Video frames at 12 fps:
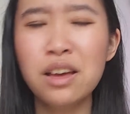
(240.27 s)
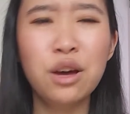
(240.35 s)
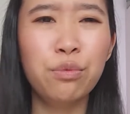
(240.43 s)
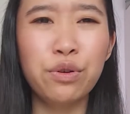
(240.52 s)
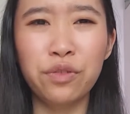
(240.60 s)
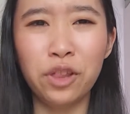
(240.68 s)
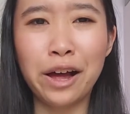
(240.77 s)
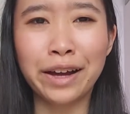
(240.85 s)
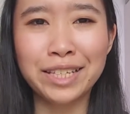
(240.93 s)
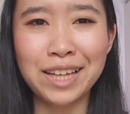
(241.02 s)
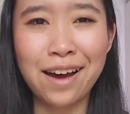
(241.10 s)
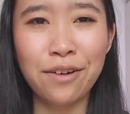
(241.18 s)
with
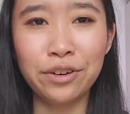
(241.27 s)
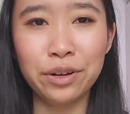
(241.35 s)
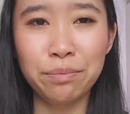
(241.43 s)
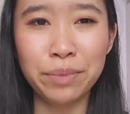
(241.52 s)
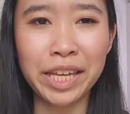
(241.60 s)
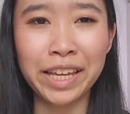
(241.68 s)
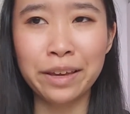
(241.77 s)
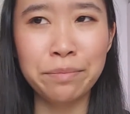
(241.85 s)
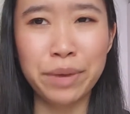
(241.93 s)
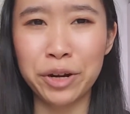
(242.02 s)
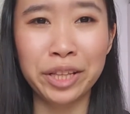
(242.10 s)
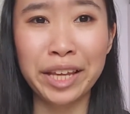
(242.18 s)
lockdown and me
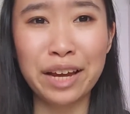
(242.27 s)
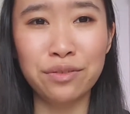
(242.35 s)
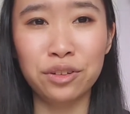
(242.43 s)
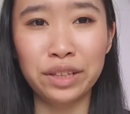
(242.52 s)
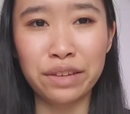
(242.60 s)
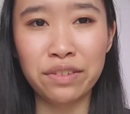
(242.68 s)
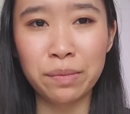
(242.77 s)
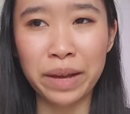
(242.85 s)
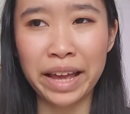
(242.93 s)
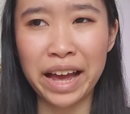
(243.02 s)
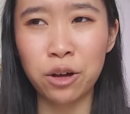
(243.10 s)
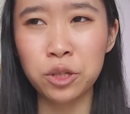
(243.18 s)
barely ever leaving
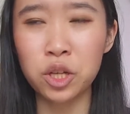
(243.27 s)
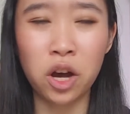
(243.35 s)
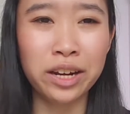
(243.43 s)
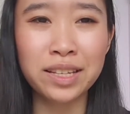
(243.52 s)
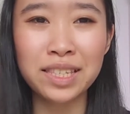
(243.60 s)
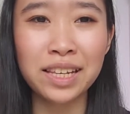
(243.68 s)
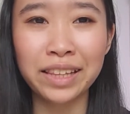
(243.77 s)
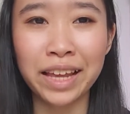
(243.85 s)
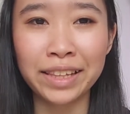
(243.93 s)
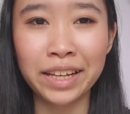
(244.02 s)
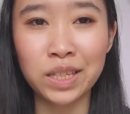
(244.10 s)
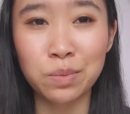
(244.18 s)
my house, honestly
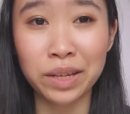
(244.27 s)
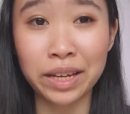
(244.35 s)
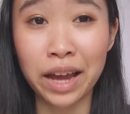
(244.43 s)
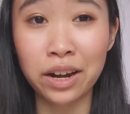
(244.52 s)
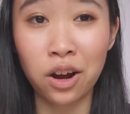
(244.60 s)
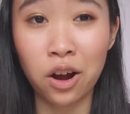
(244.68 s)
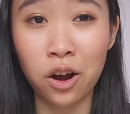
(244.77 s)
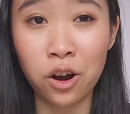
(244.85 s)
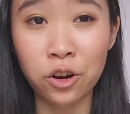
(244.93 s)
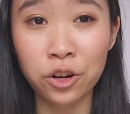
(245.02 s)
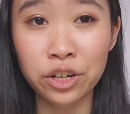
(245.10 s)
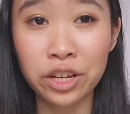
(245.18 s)
lately it's been kind of
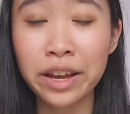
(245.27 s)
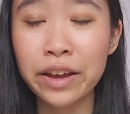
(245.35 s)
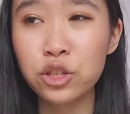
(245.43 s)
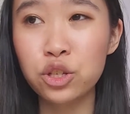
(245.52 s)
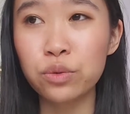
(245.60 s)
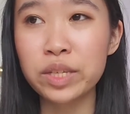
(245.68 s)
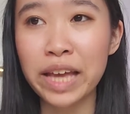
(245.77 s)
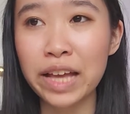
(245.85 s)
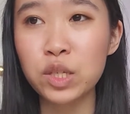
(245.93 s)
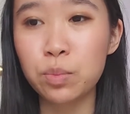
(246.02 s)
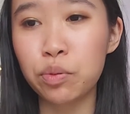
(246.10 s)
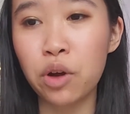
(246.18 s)
hard to
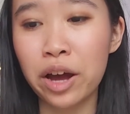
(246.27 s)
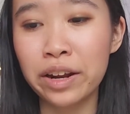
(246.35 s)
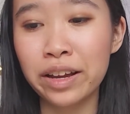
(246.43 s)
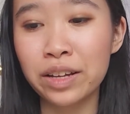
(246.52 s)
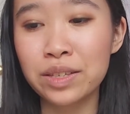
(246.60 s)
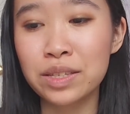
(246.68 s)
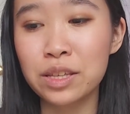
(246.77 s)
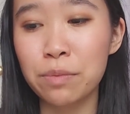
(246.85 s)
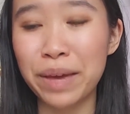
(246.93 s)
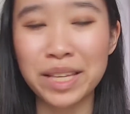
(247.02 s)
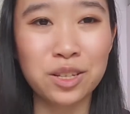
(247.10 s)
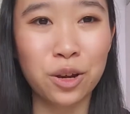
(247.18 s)
test products
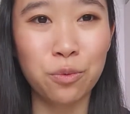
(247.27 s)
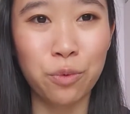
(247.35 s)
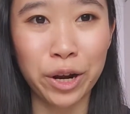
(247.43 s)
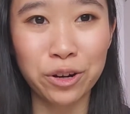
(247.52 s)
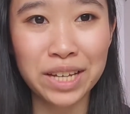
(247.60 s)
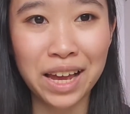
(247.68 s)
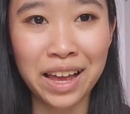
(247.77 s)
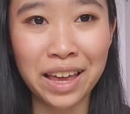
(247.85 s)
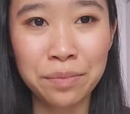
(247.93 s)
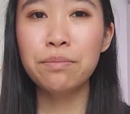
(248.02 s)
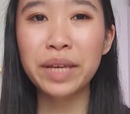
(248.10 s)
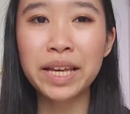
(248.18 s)
based on wear
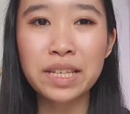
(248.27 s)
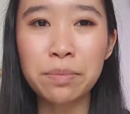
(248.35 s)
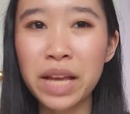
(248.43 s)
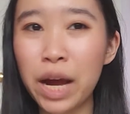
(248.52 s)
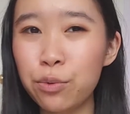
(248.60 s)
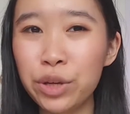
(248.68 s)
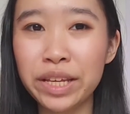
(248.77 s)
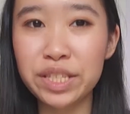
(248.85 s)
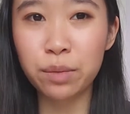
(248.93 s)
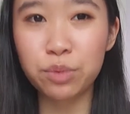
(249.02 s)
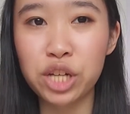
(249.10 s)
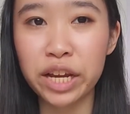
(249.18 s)
time because I'm not really
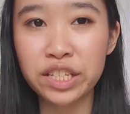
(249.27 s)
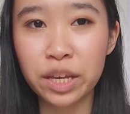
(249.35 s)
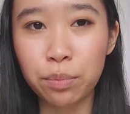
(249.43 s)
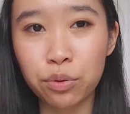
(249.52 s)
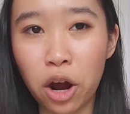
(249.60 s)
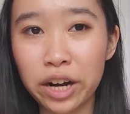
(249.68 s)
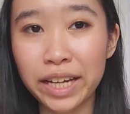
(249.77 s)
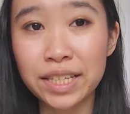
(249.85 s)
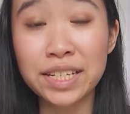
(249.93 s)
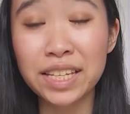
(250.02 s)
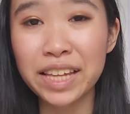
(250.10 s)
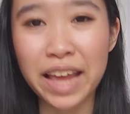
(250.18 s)
subjecting
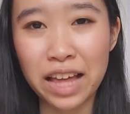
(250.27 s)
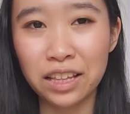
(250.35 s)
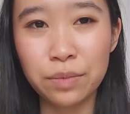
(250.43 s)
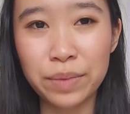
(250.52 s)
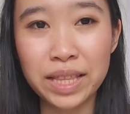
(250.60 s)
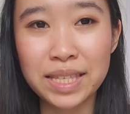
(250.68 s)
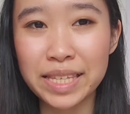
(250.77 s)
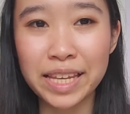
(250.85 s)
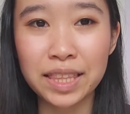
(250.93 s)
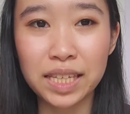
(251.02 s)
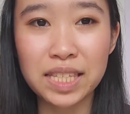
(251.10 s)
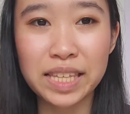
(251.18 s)
products to the elements
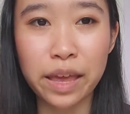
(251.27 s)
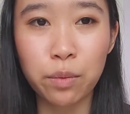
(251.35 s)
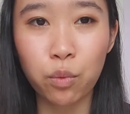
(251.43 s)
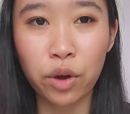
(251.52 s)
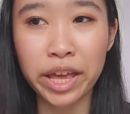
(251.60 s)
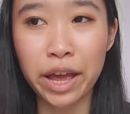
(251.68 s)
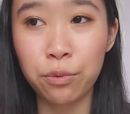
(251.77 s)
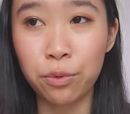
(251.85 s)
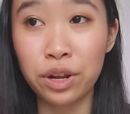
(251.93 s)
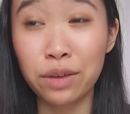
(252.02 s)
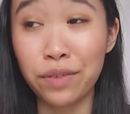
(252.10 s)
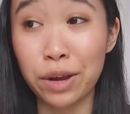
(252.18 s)
in the same way I
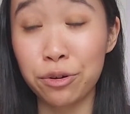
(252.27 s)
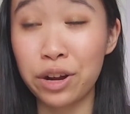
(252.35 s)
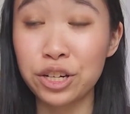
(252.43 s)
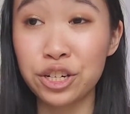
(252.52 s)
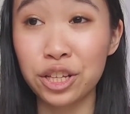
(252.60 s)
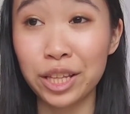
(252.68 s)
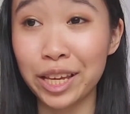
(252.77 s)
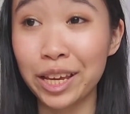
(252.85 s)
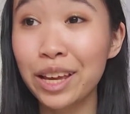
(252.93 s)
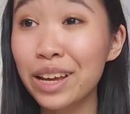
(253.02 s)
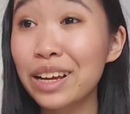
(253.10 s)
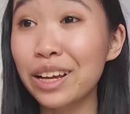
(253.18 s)
would if I were actually
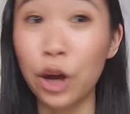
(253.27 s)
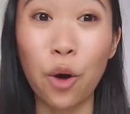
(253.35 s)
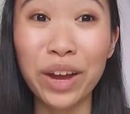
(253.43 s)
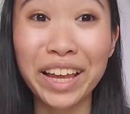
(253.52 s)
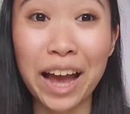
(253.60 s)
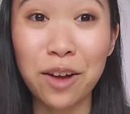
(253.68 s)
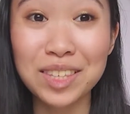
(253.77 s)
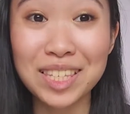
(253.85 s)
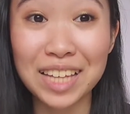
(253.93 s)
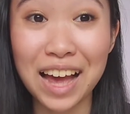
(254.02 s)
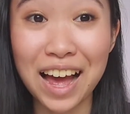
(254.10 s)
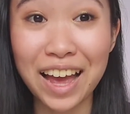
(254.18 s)
going
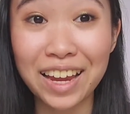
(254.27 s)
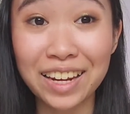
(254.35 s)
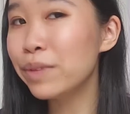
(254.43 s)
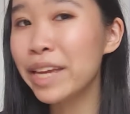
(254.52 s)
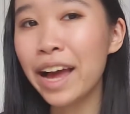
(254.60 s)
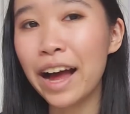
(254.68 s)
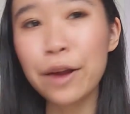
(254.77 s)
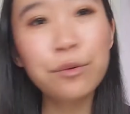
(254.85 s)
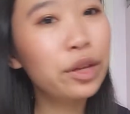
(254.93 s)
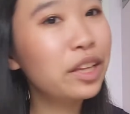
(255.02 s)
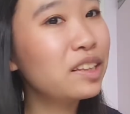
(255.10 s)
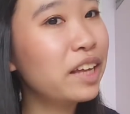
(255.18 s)
outside. But yeah, I
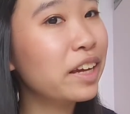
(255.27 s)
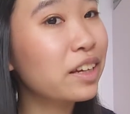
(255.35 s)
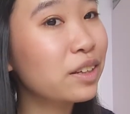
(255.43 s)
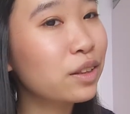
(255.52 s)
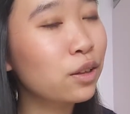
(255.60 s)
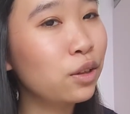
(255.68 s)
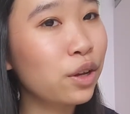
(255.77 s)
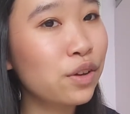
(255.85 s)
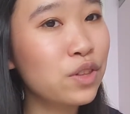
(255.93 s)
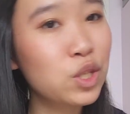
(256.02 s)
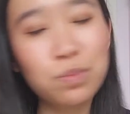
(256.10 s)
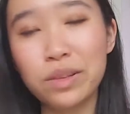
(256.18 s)
really like the look
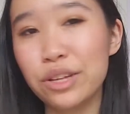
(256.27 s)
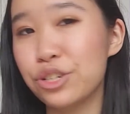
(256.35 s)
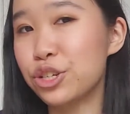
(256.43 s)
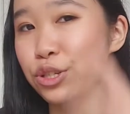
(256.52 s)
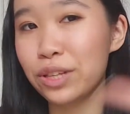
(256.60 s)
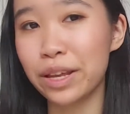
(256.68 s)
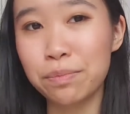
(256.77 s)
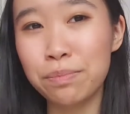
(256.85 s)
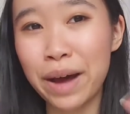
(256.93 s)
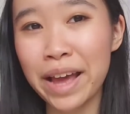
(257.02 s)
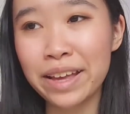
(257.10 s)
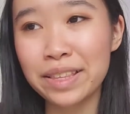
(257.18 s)
of this blush just like
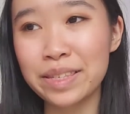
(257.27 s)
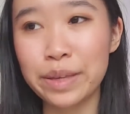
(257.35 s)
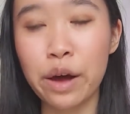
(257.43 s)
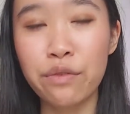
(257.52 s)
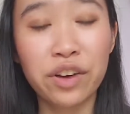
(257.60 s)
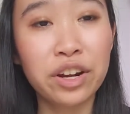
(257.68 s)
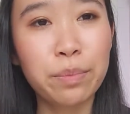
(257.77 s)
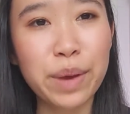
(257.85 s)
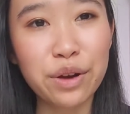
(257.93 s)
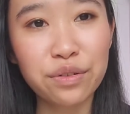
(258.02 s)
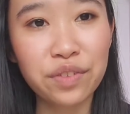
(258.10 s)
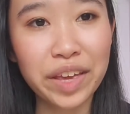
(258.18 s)
by itself on a
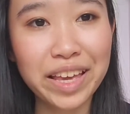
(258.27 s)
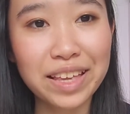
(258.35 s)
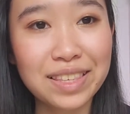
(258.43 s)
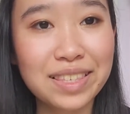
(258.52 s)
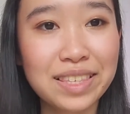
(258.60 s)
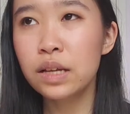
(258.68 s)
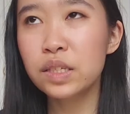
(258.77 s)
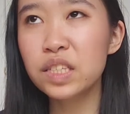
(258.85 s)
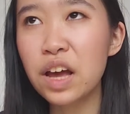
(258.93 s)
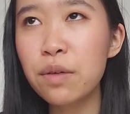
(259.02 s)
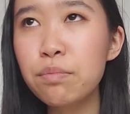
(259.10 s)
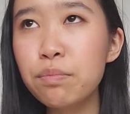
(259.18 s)
bare face.
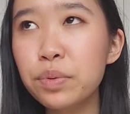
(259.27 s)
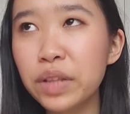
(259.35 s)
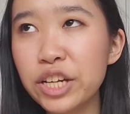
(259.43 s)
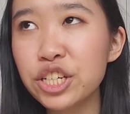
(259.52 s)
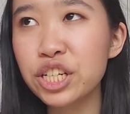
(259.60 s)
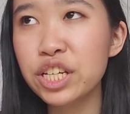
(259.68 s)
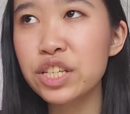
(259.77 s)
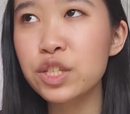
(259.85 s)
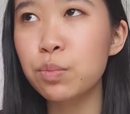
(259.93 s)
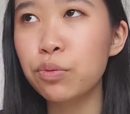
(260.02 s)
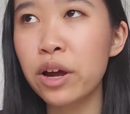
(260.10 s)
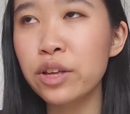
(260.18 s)
Some
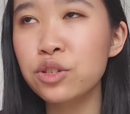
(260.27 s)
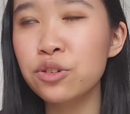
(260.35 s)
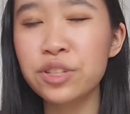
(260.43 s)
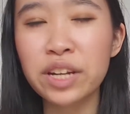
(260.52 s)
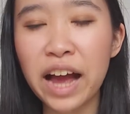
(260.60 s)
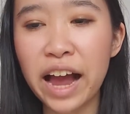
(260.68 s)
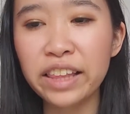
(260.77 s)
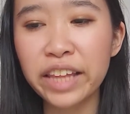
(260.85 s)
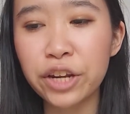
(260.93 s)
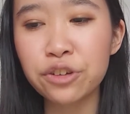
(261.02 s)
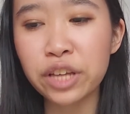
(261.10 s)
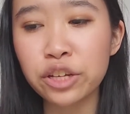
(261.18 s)
blushes, bronzers, and
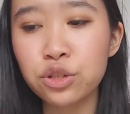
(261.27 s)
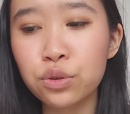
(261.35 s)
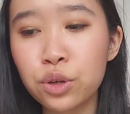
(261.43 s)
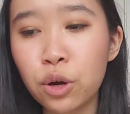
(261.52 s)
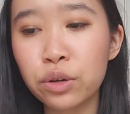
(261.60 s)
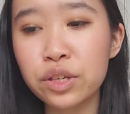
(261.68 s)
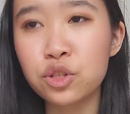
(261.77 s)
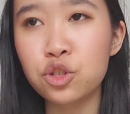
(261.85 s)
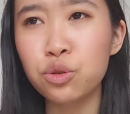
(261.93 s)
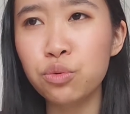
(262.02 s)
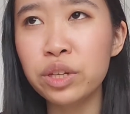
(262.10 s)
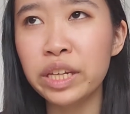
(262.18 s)
highlighters I do notice
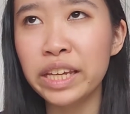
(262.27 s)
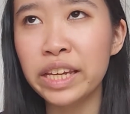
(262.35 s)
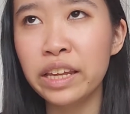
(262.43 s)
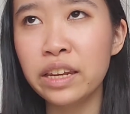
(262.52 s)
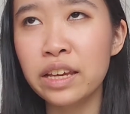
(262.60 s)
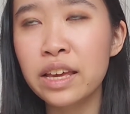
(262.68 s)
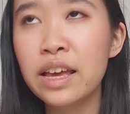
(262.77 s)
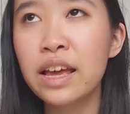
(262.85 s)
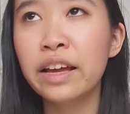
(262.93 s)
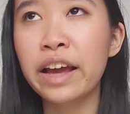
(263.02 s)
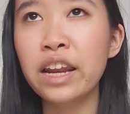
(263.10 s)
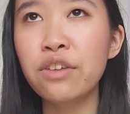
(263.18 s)
do need
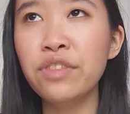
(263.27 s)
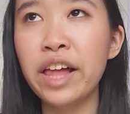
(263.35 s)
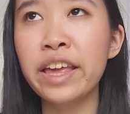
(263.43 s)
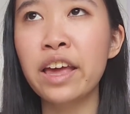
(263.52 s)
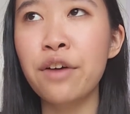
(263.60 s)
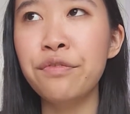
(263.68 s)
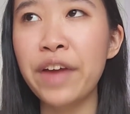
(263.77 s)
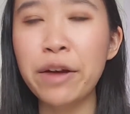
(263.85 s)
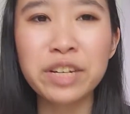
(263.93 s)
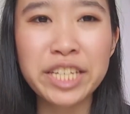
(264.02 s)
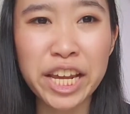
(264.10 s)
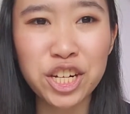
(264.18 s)
kind of like a
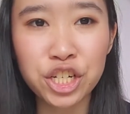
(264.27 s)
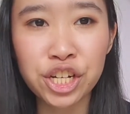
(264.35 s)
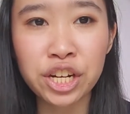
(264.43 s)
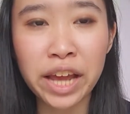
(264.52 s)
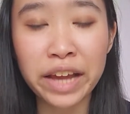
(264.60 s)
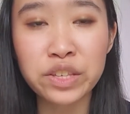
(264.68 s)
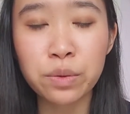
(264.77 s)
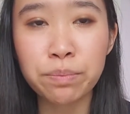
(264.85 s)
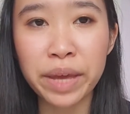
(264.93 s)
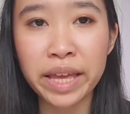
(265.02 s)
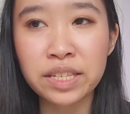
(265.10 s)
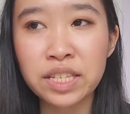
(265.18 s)
foundation as a
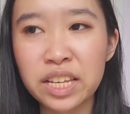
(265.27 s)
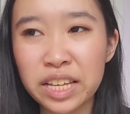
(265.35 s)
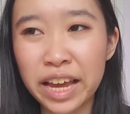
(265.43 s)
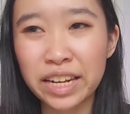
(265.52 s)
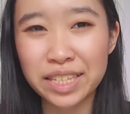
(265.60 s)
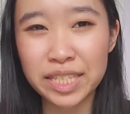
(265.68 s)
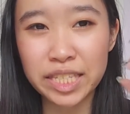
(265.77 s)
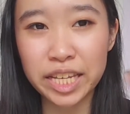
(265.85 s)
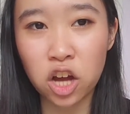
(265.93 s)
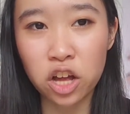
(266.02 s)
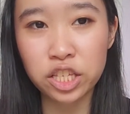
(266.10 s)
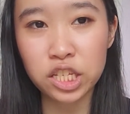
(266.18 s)
base to kind of
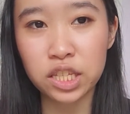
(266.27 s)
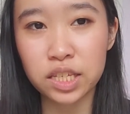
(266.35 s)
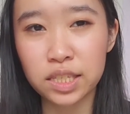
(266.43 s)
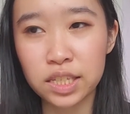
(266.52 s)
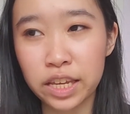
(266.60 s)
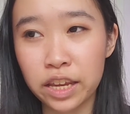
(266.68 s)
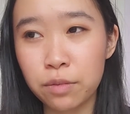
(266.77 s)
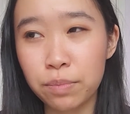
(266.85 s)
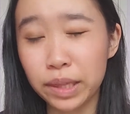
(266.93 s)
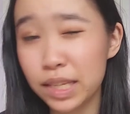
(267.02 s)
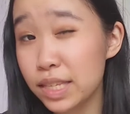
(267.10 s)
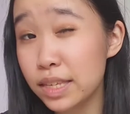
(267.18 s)
stick onto the skin,
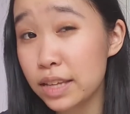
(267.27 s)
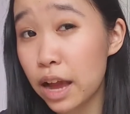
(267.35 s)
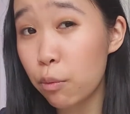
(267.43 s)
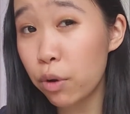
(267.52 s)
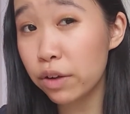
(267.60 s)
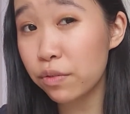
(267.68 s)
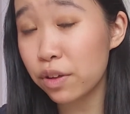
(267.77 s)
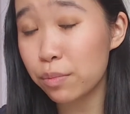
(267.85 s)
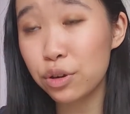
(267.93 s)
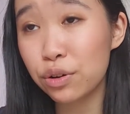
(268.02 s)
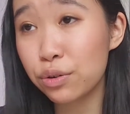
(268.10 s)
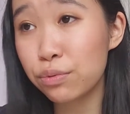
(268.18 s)
but this is not one of
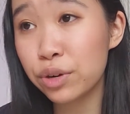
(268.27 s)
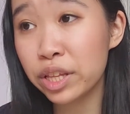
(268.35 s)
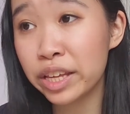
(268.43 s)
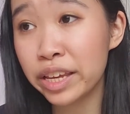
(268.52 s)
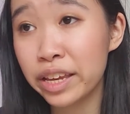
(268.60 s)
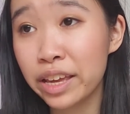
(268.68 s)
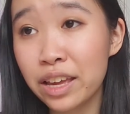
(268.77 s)
them. You could really